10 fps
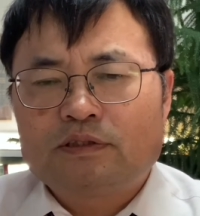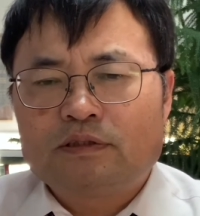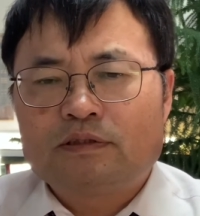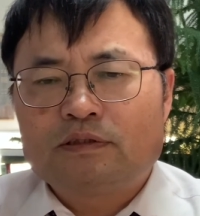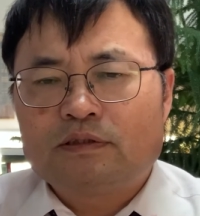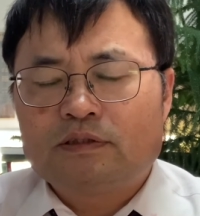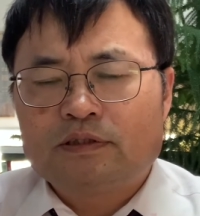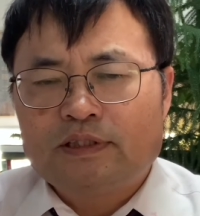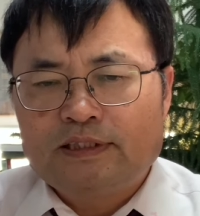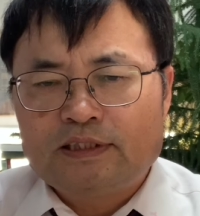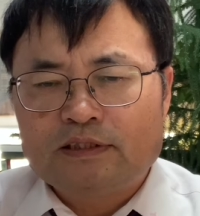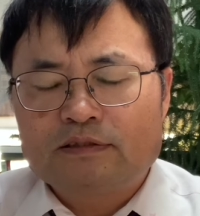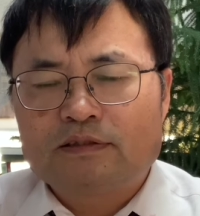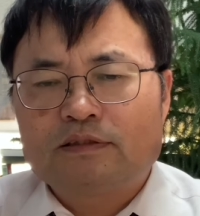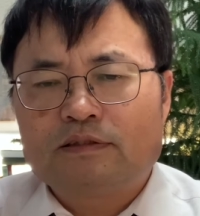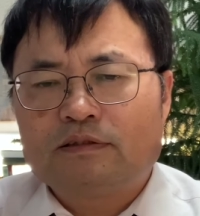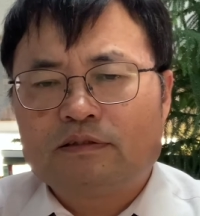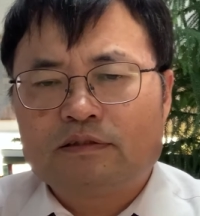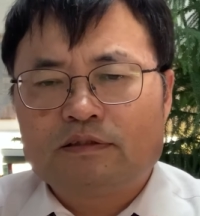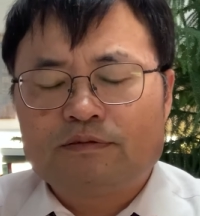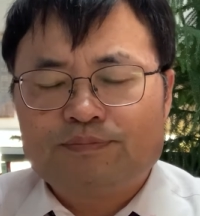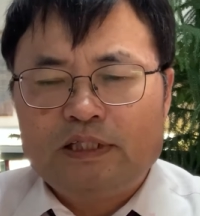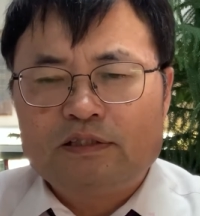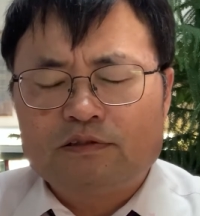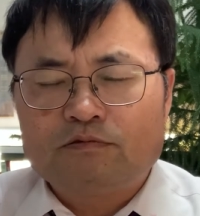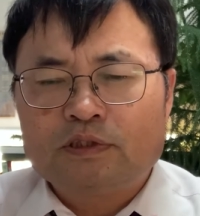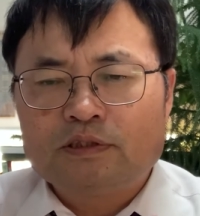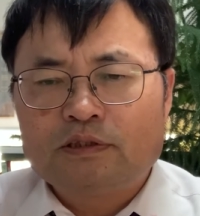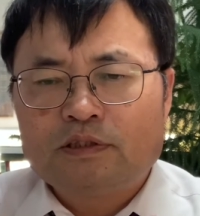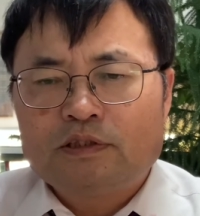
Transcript: 100 million won.